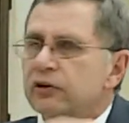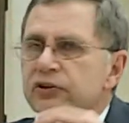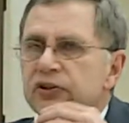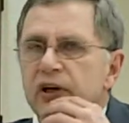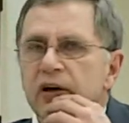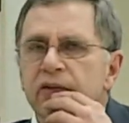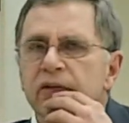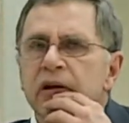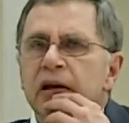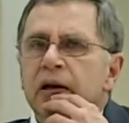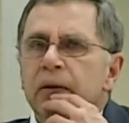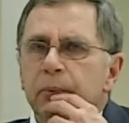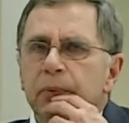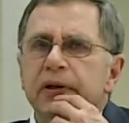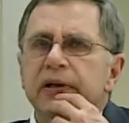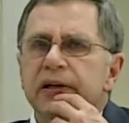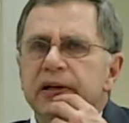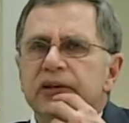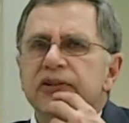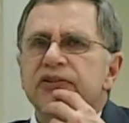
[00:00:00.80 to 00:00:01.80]
yourself,
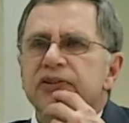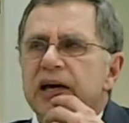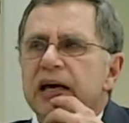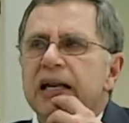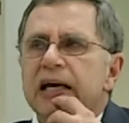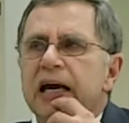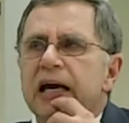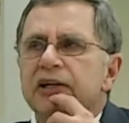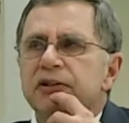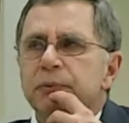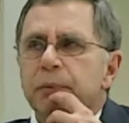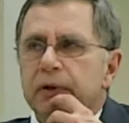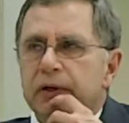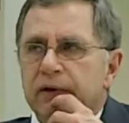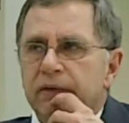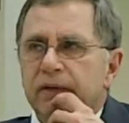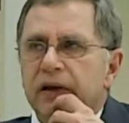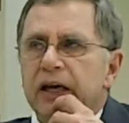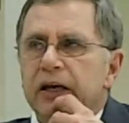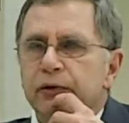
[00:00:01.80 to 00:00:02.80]
but it is that
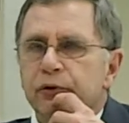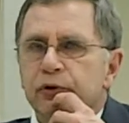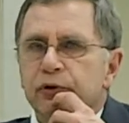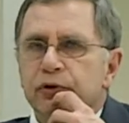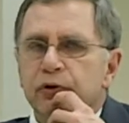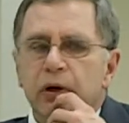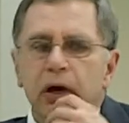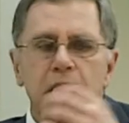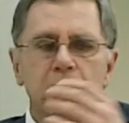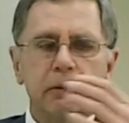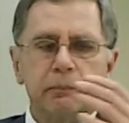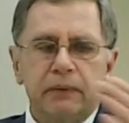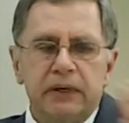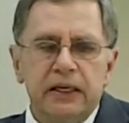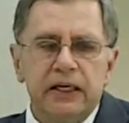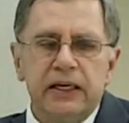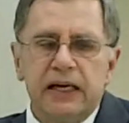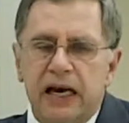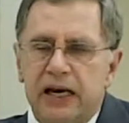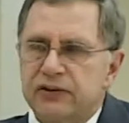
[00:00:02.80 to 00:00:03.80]
aspect of hatred too. How come
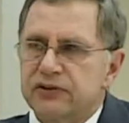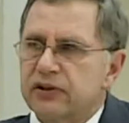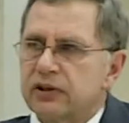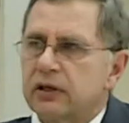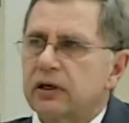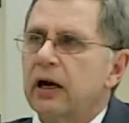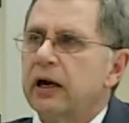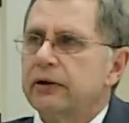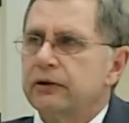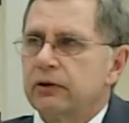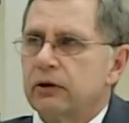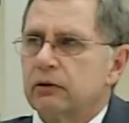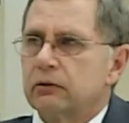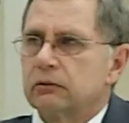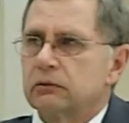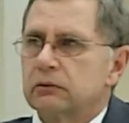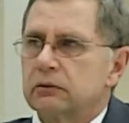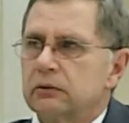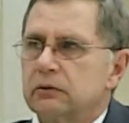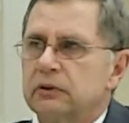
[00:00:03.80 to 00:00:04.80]
he has it and I don't?
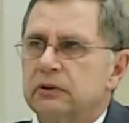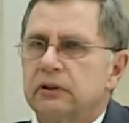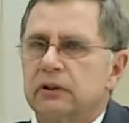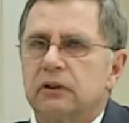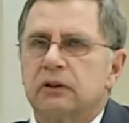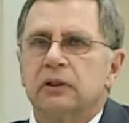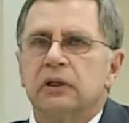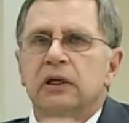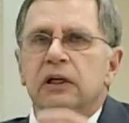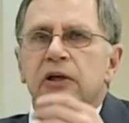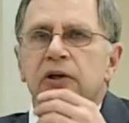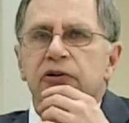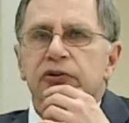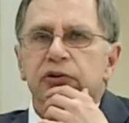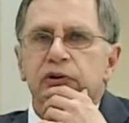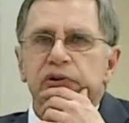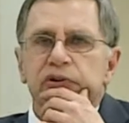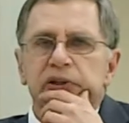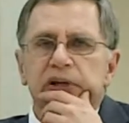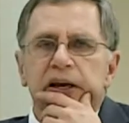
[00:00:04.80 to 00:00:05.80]
You know,
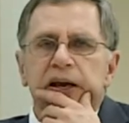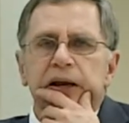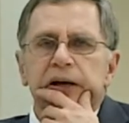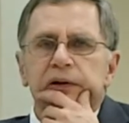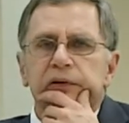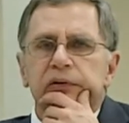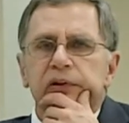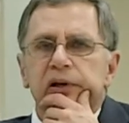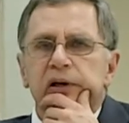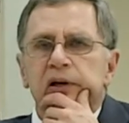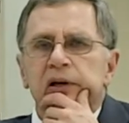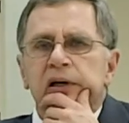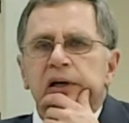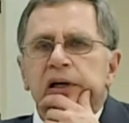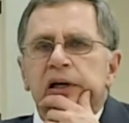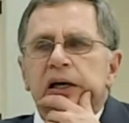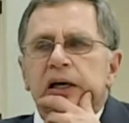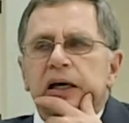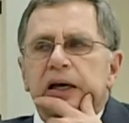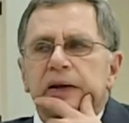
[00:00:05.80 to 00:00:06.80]
so there's an anger there,
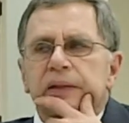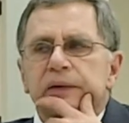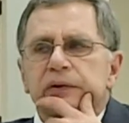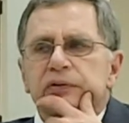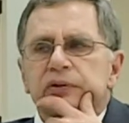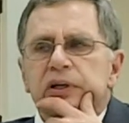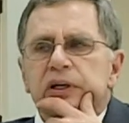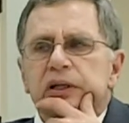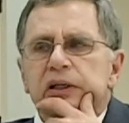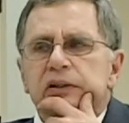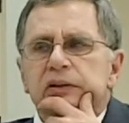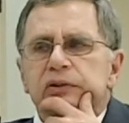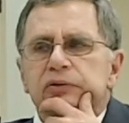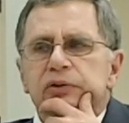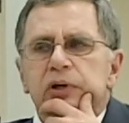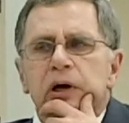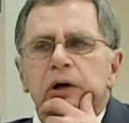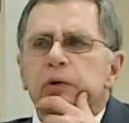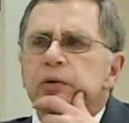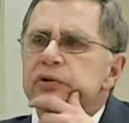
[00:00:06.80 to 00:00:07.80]
and there's a,
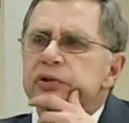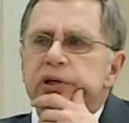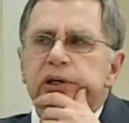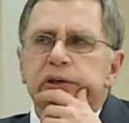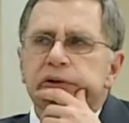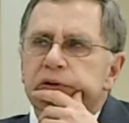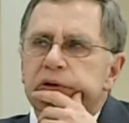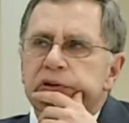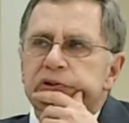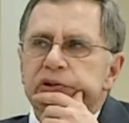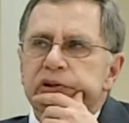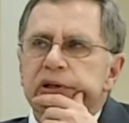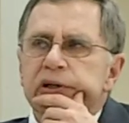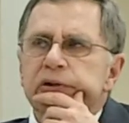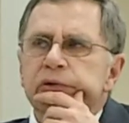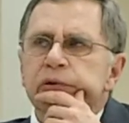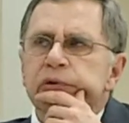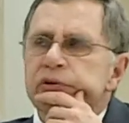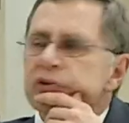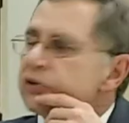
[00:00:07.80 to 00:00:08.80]
there's always ignorance.
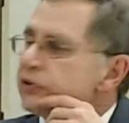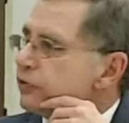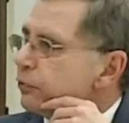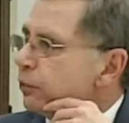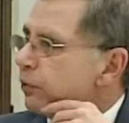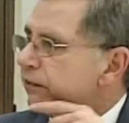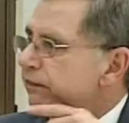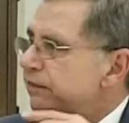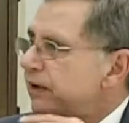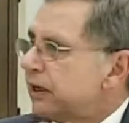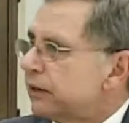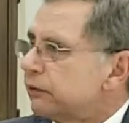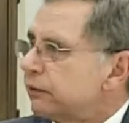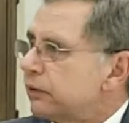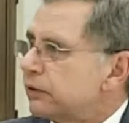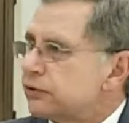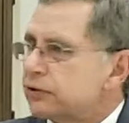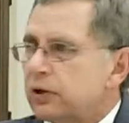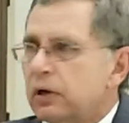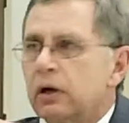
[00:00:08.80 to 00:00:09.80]
Ignorance is the one
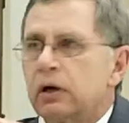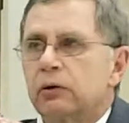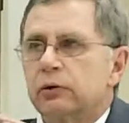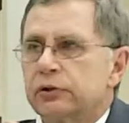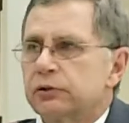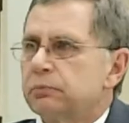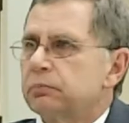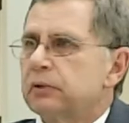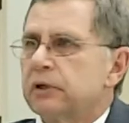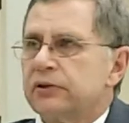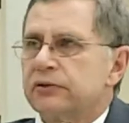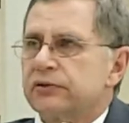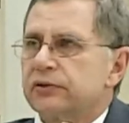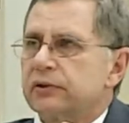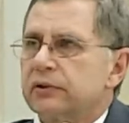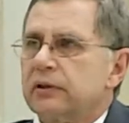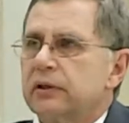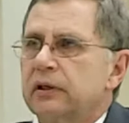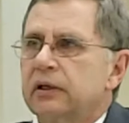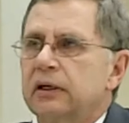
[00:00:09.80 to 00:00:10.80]
factor that's always
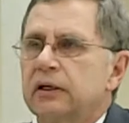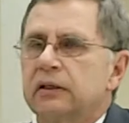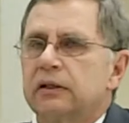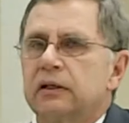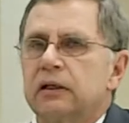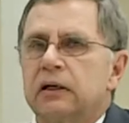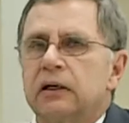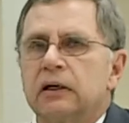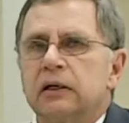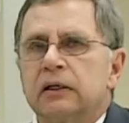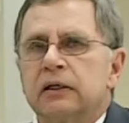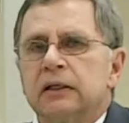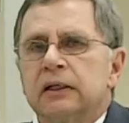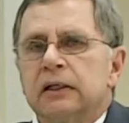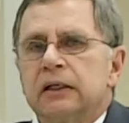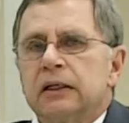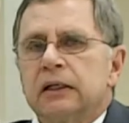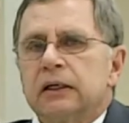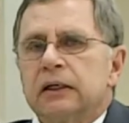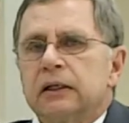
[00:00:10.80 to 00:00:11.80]
present, and uh,
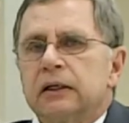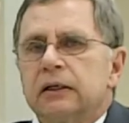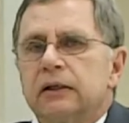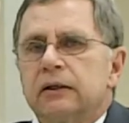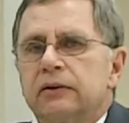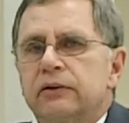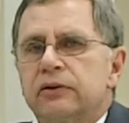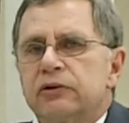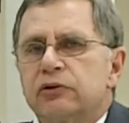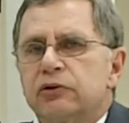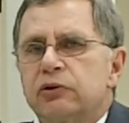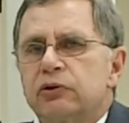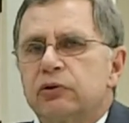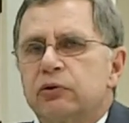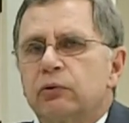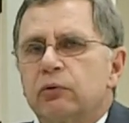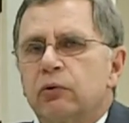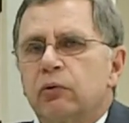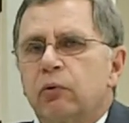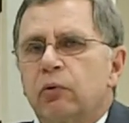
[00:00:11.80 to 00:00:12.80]
this is
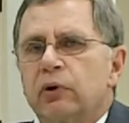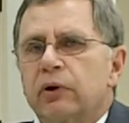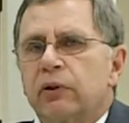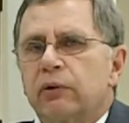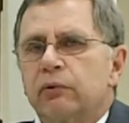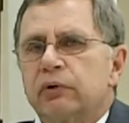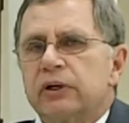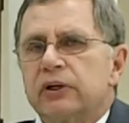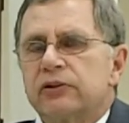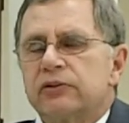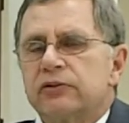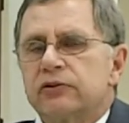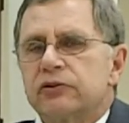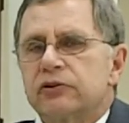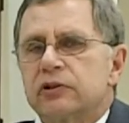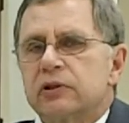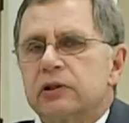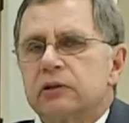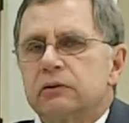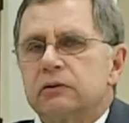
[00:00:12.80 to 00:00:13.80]
one of the
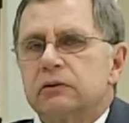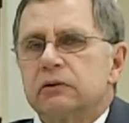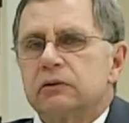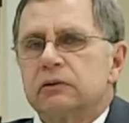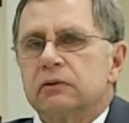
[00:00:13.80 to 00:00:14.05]
reasons that